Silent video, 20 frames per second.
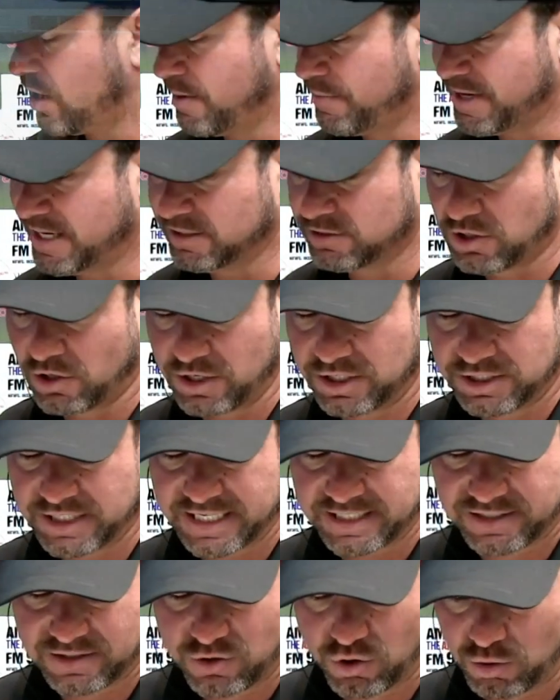right, we got attorney
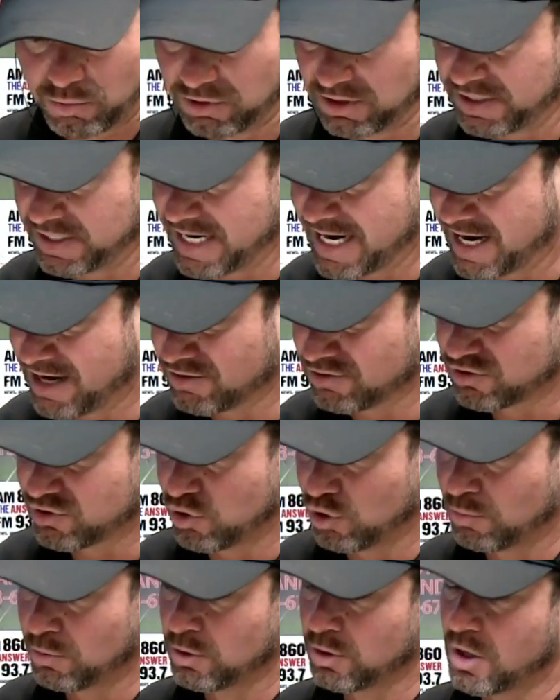Jason Kobal in the house,
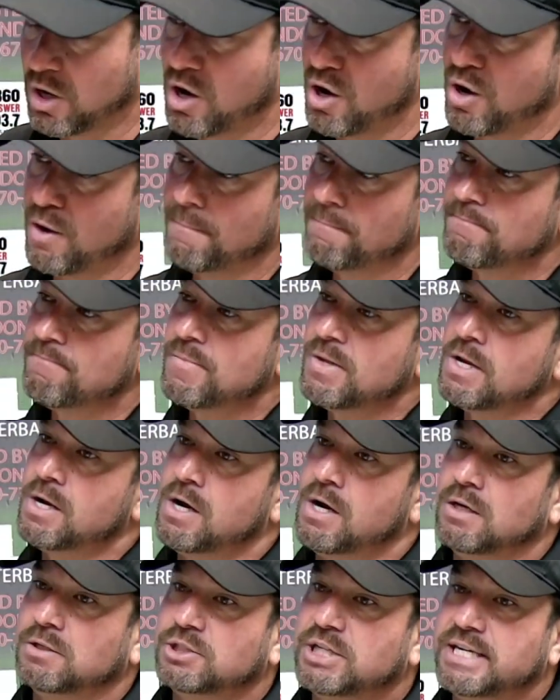Kobal Law.
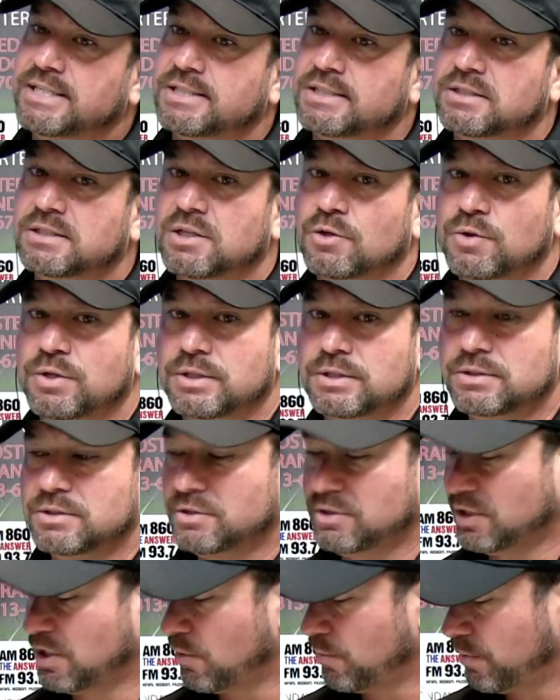Uh, Jason, so the,
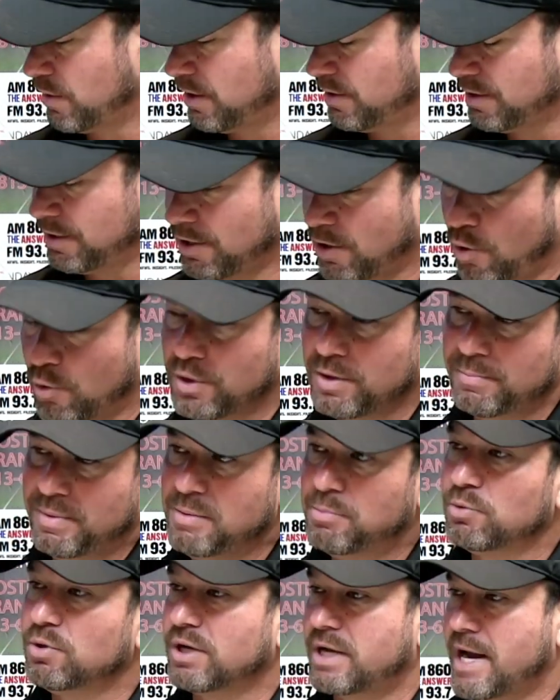you know, holding
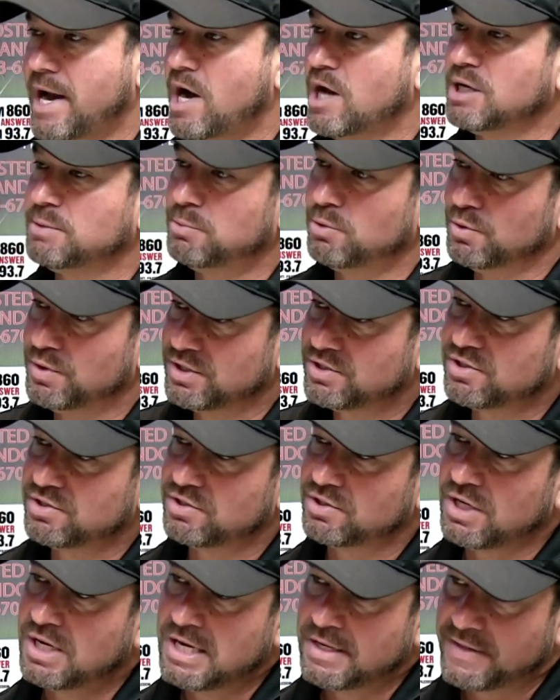people accountable. This
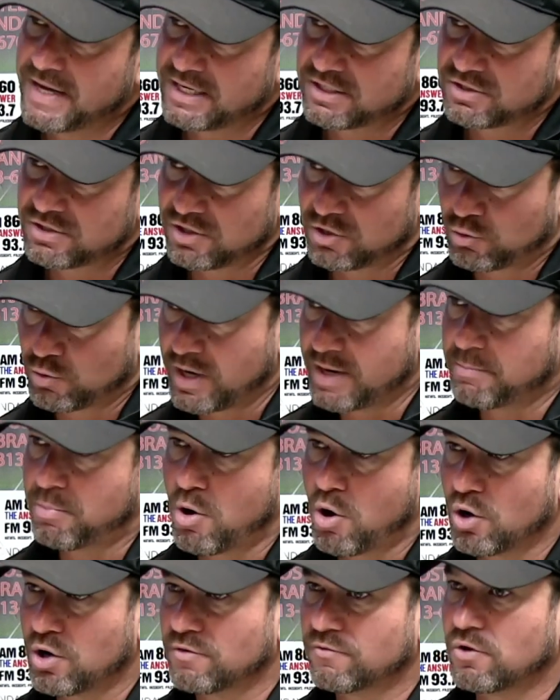is that's the great
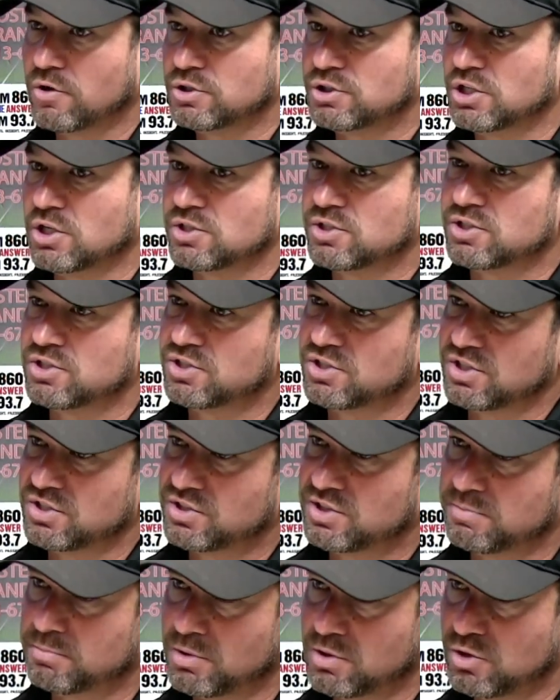part of our justice
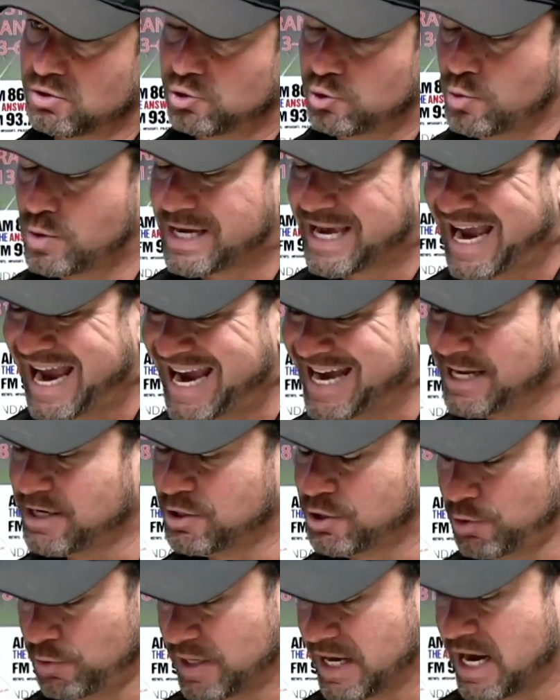system because you can
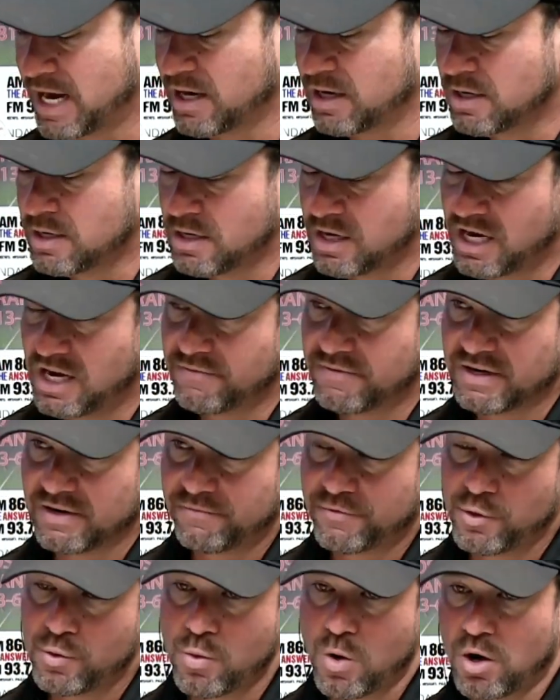do that, even
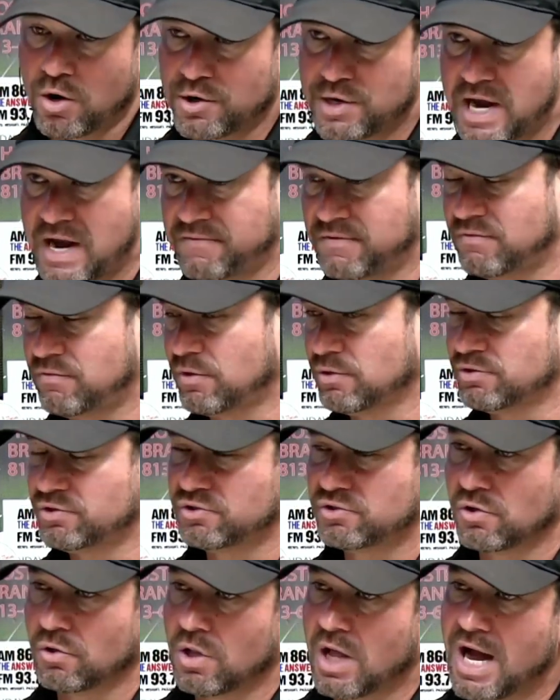if you are David versus
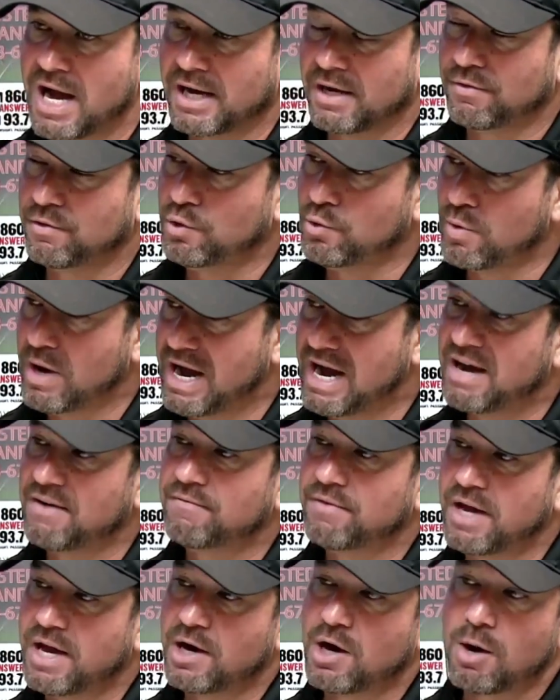Goliath. You
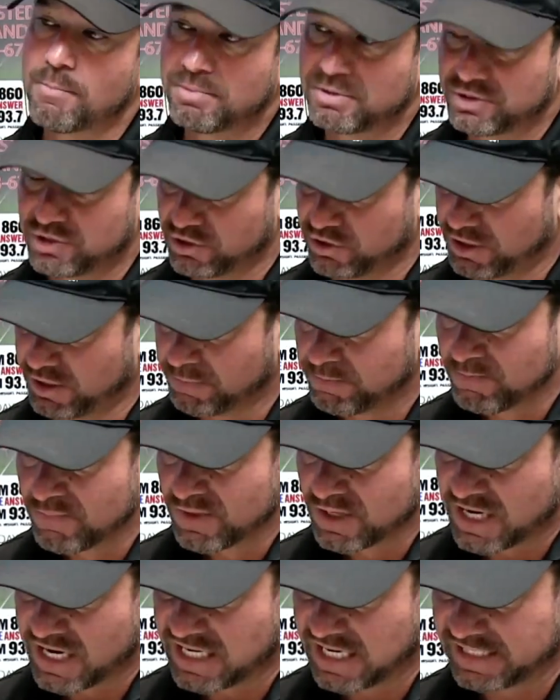have that opportunity,
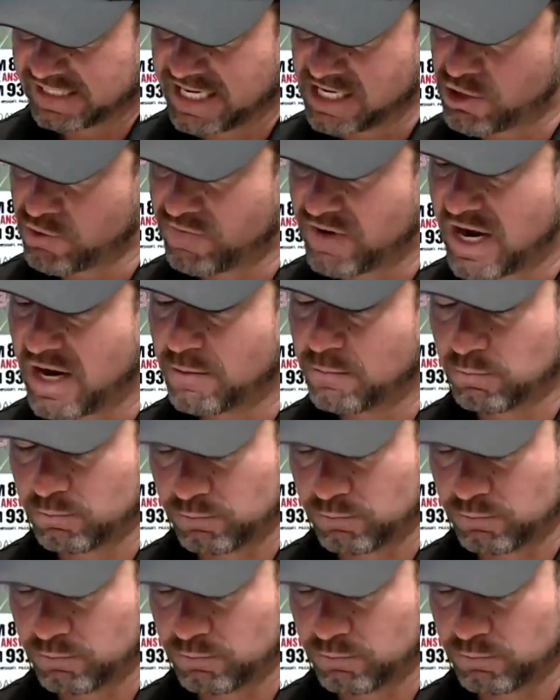and I think you've got